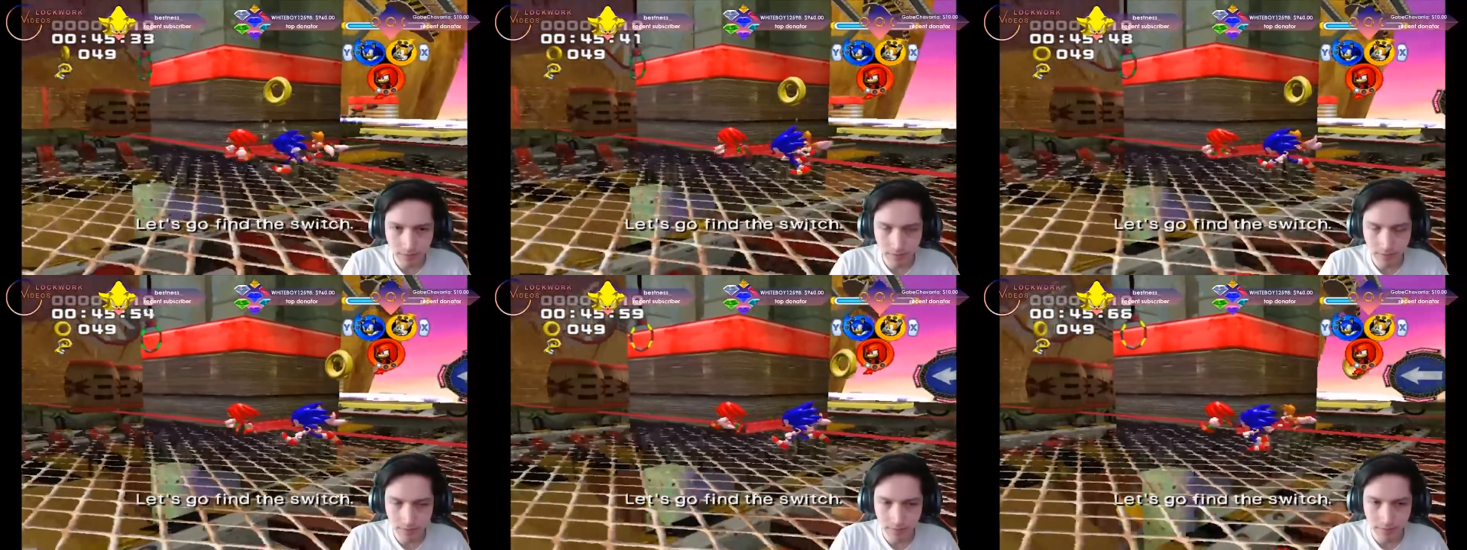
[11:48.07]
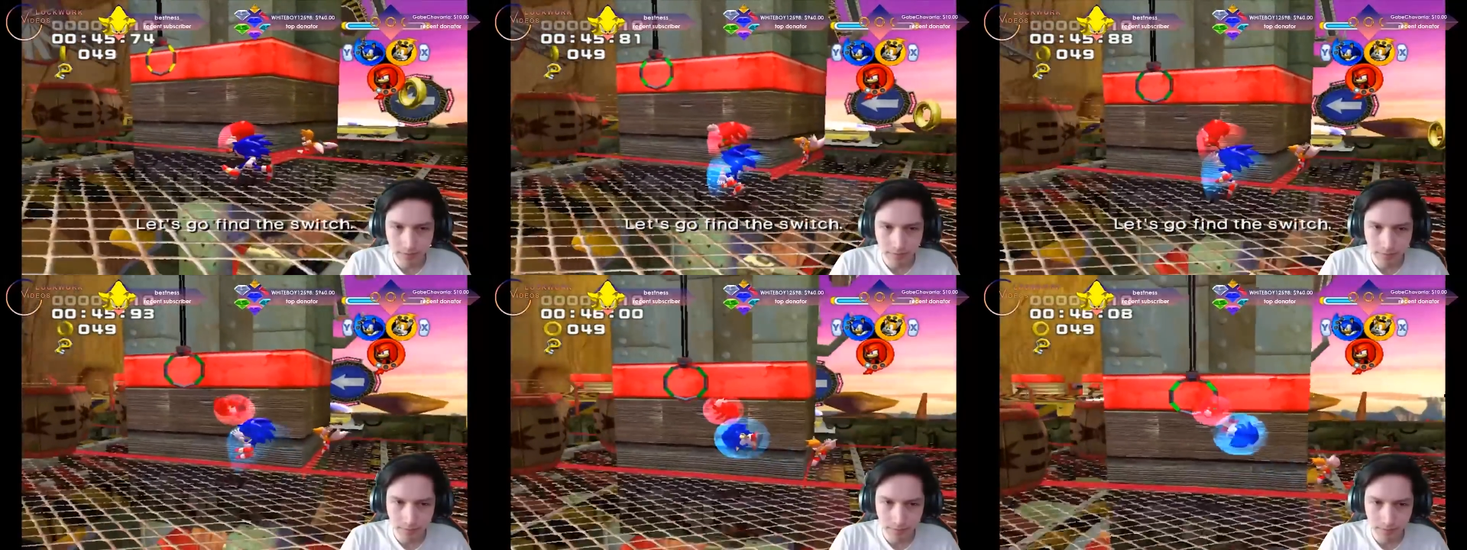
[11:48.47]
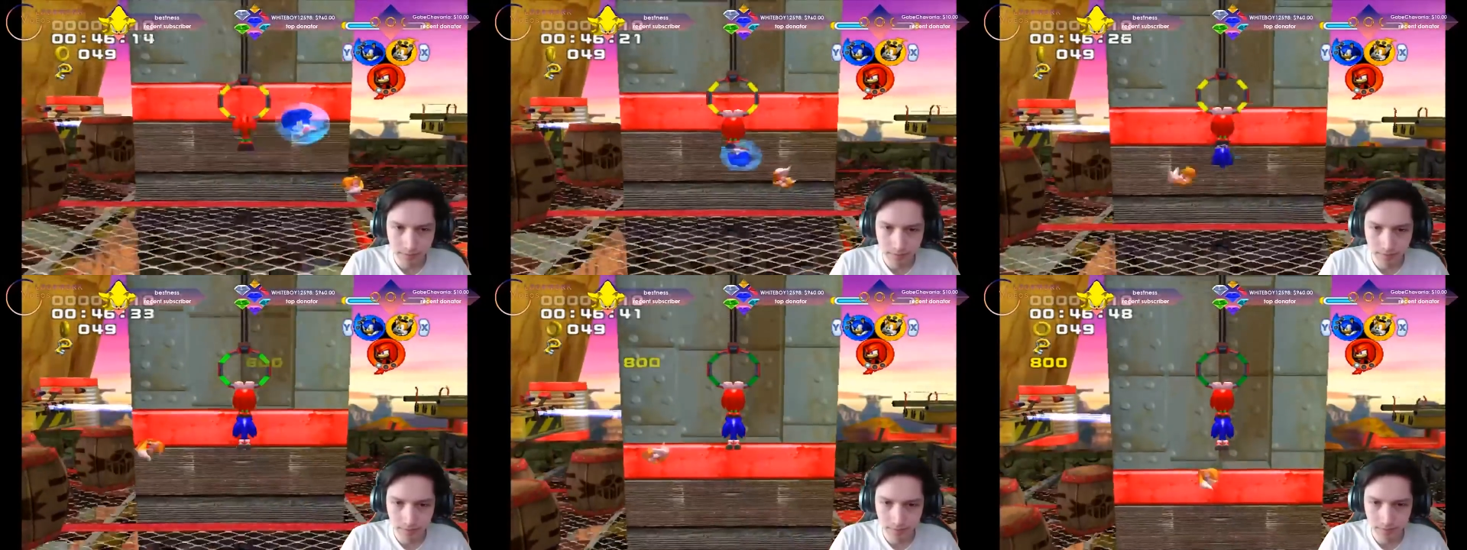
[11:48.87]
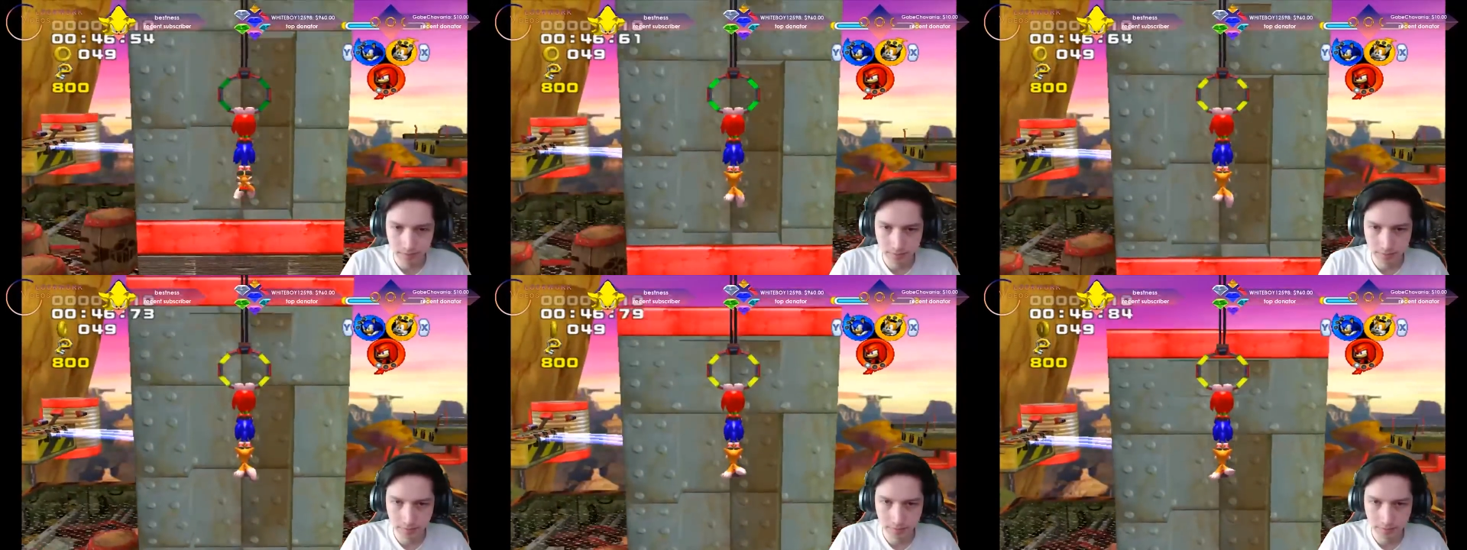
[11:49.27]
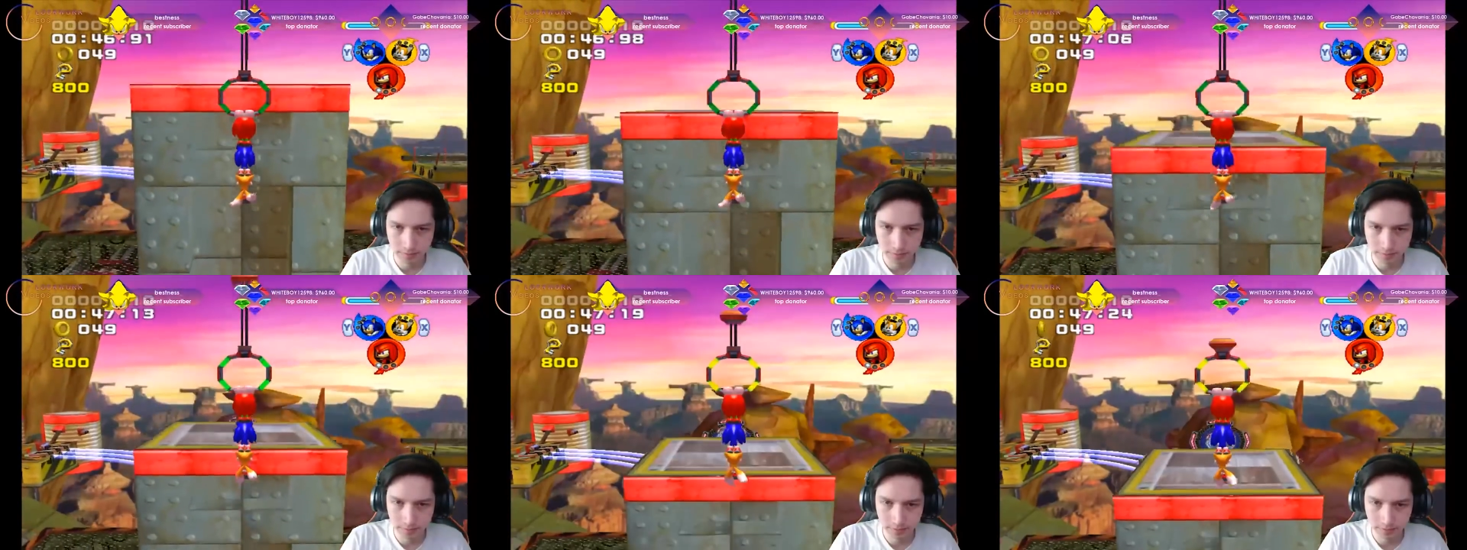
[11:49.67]

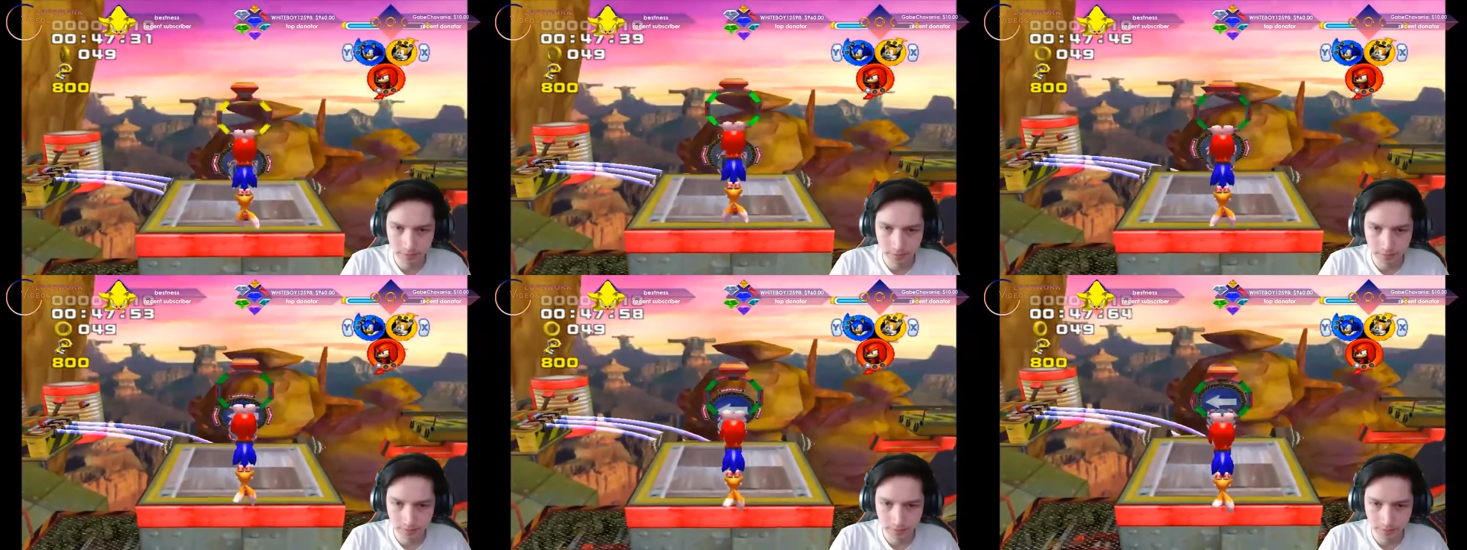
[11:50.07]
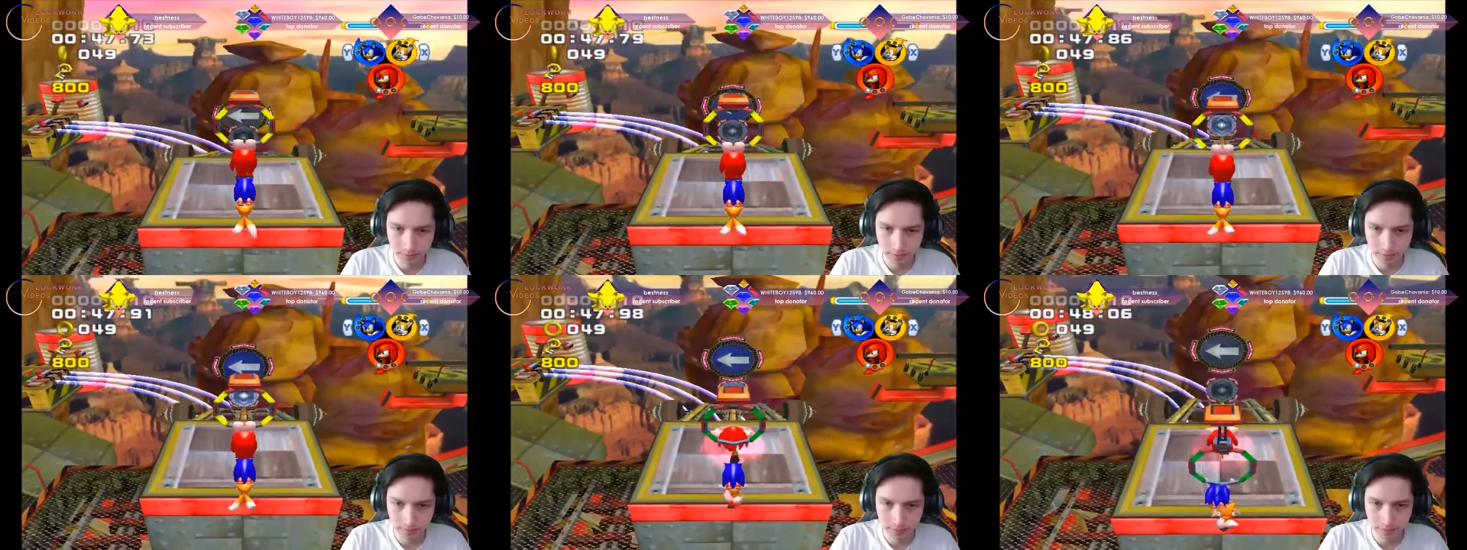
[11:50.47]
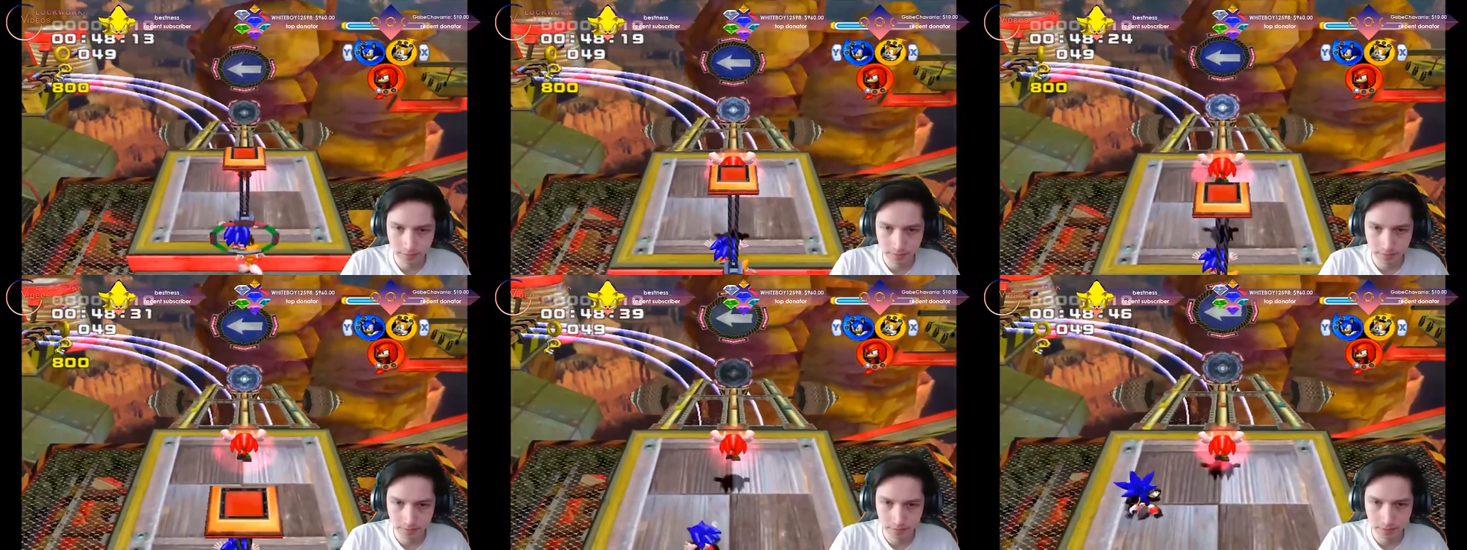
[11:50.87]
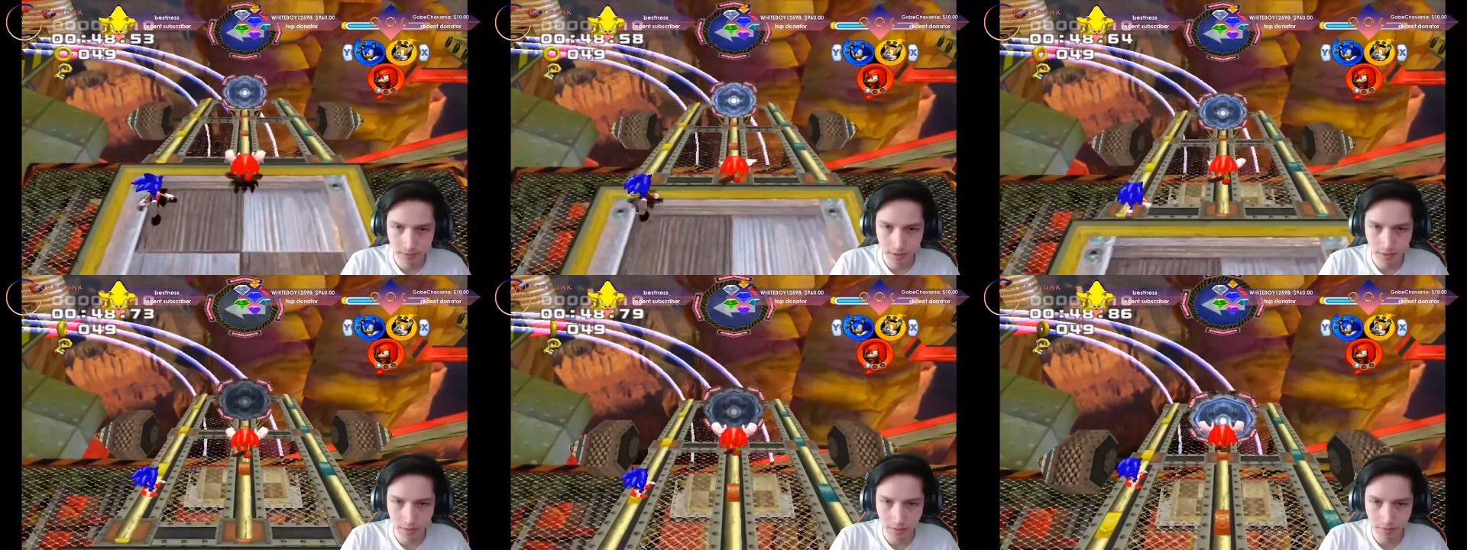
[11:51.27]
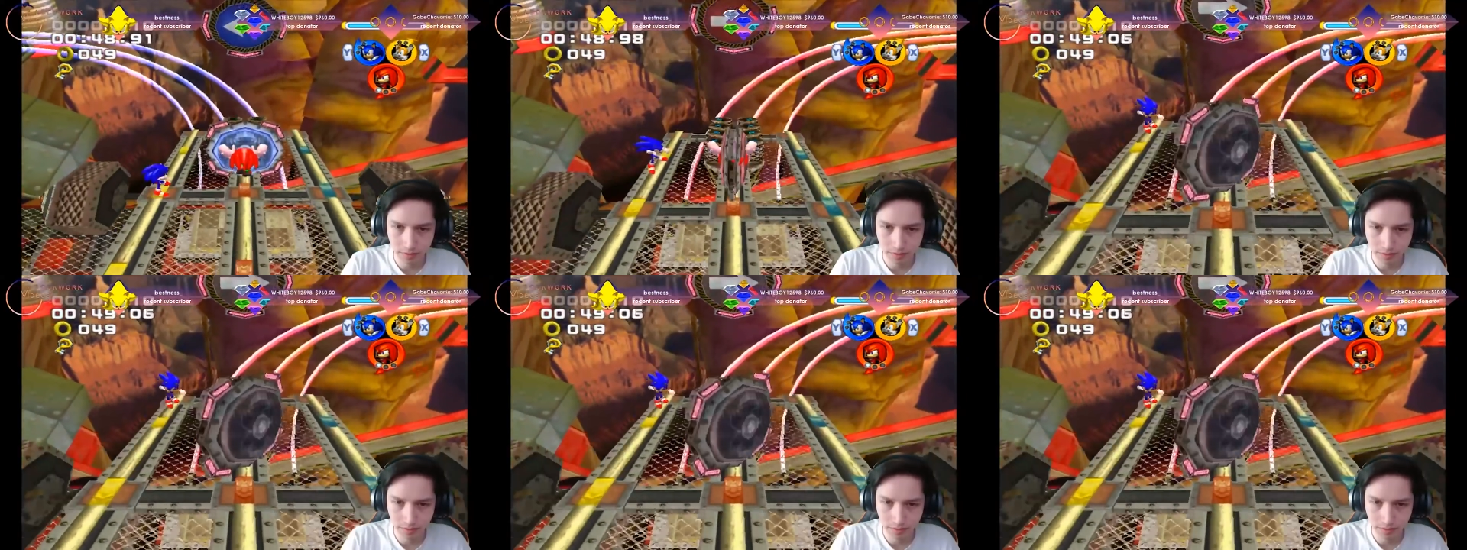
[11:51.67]
(no one is talking)